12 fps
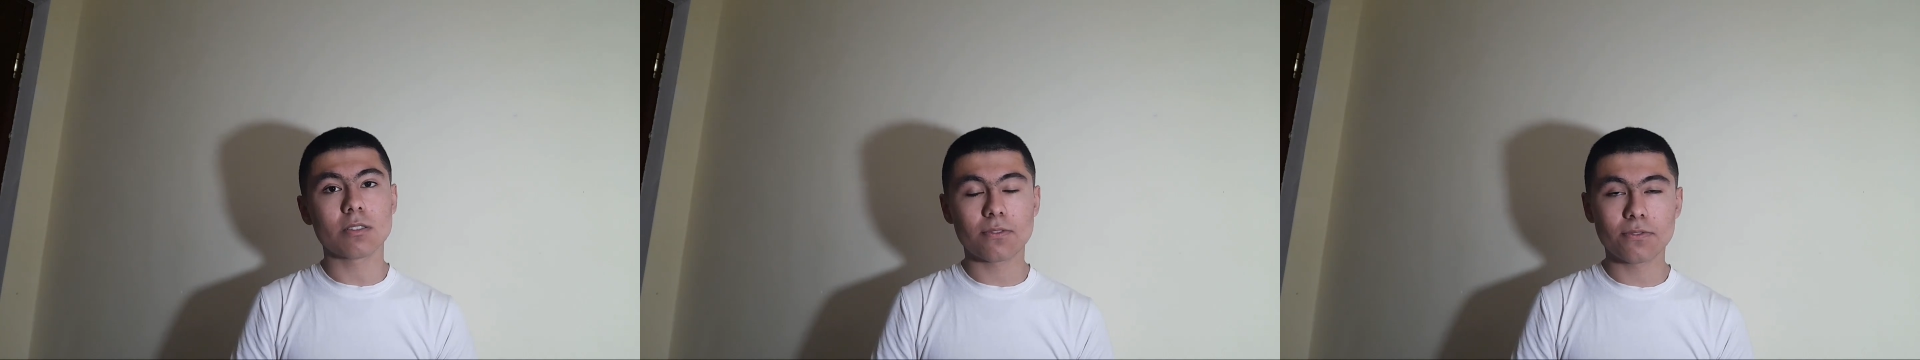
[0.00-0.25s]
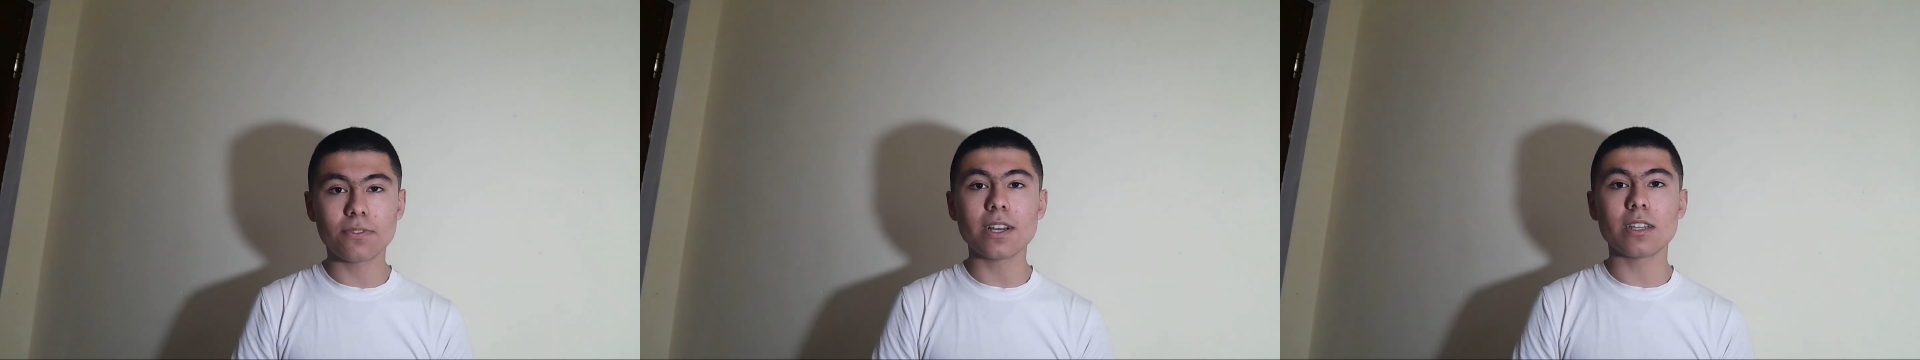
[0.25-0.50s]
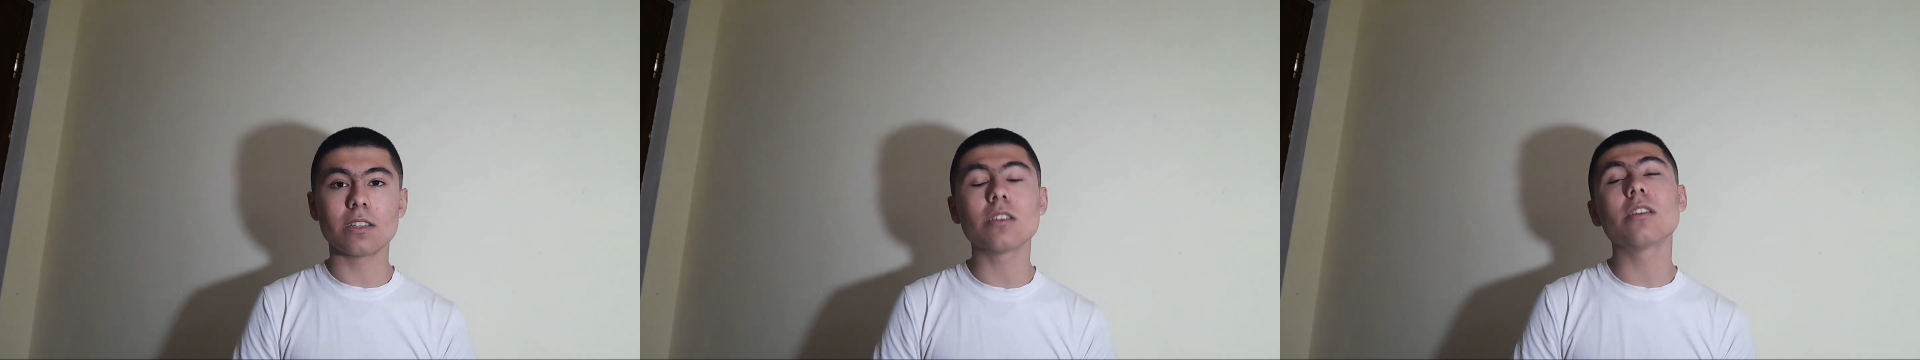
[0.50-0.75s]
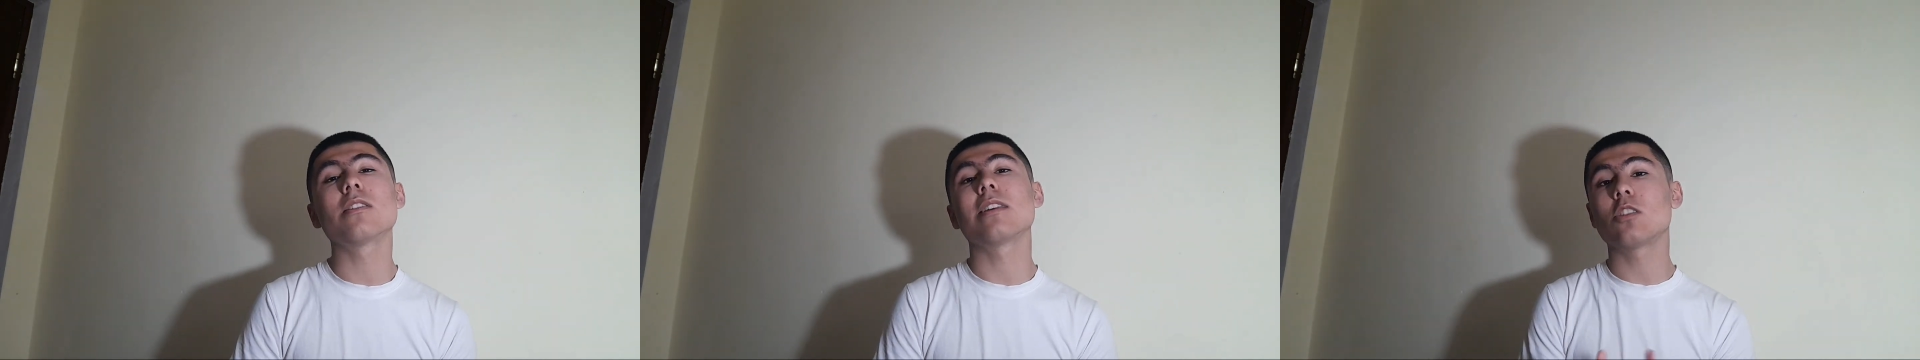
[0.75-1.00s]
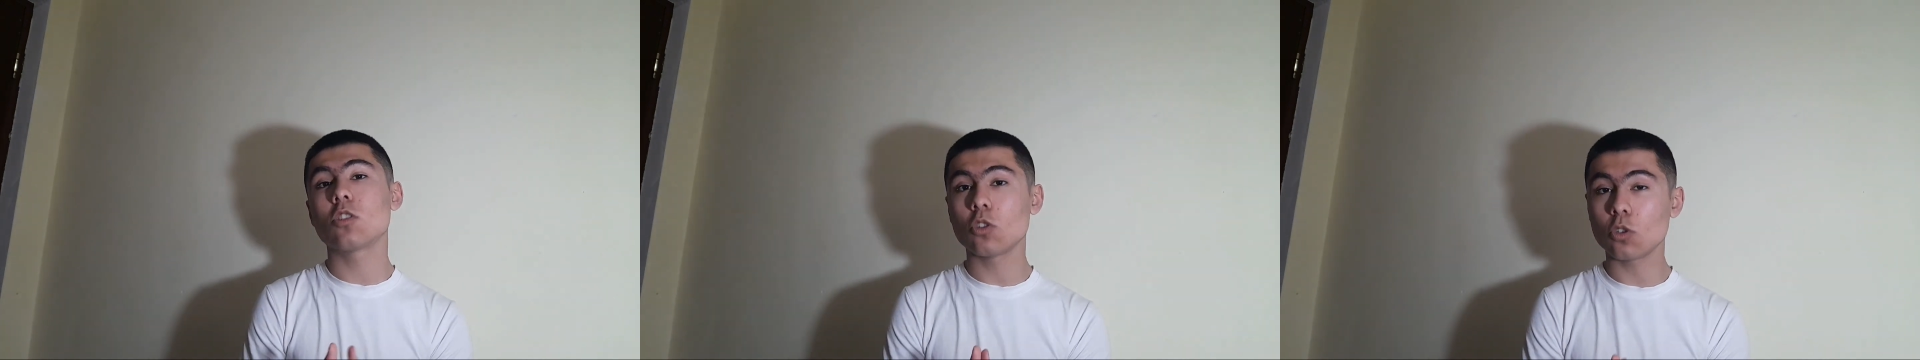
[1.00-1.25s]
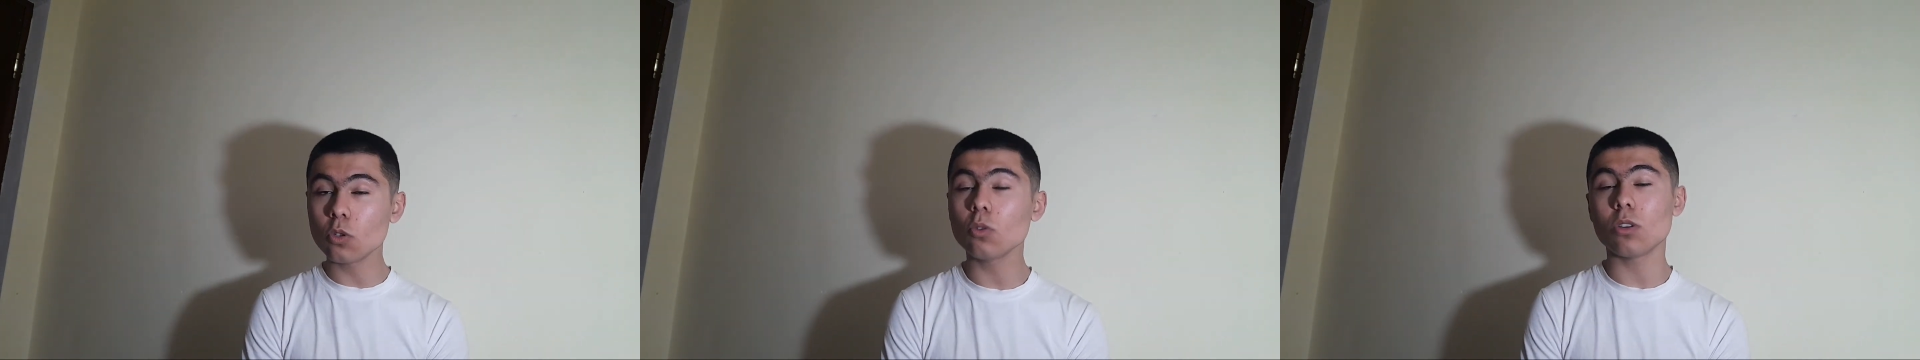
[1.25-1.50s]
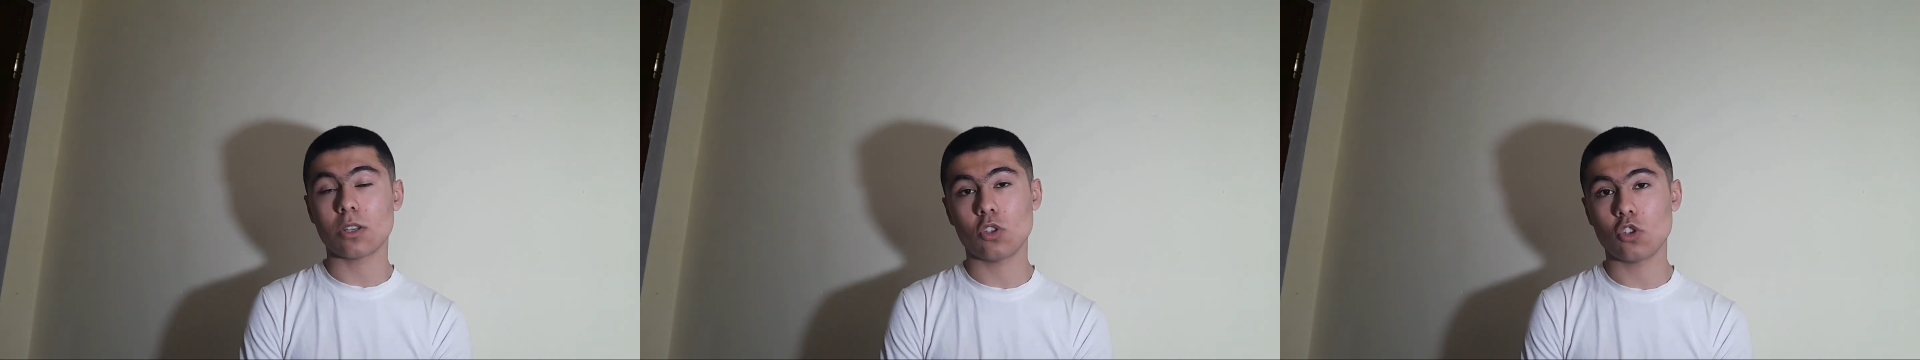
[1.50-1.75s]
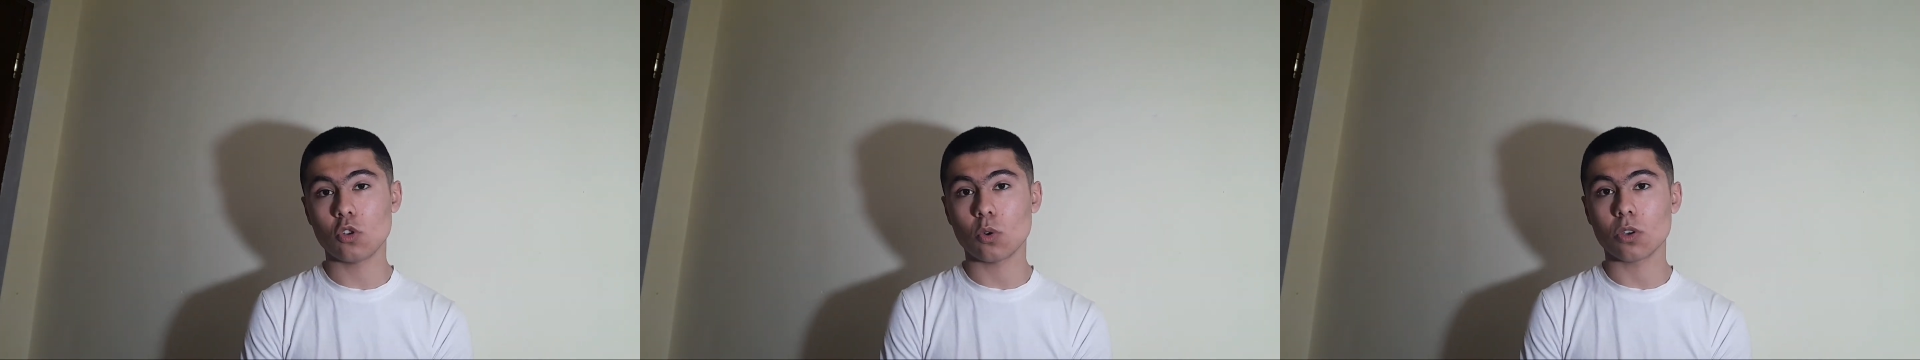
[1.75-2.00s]
fun that you
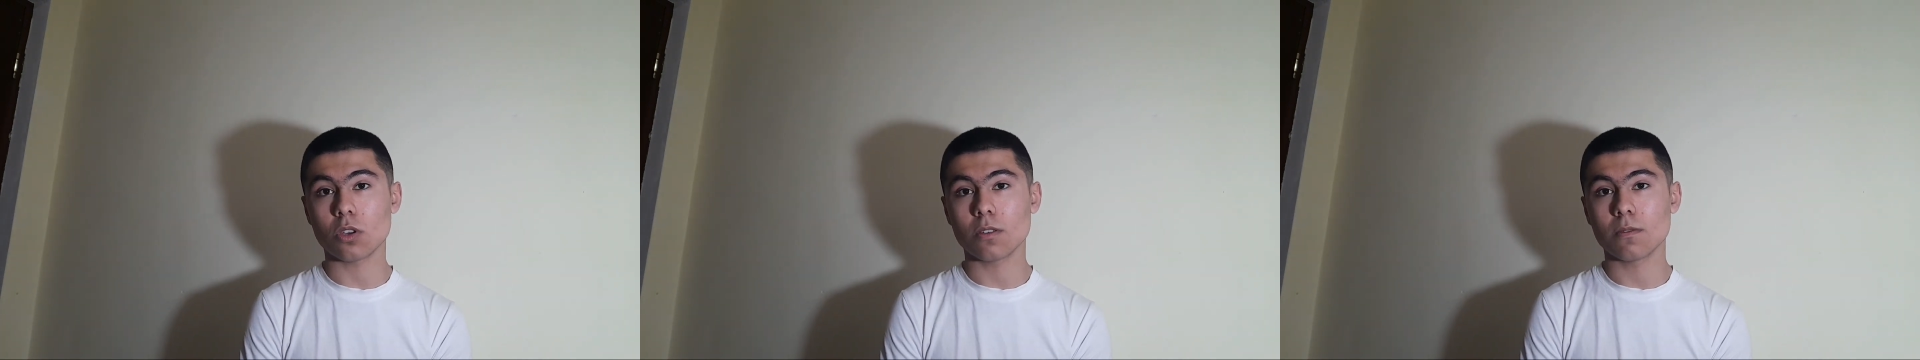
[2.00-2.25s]
enjoy,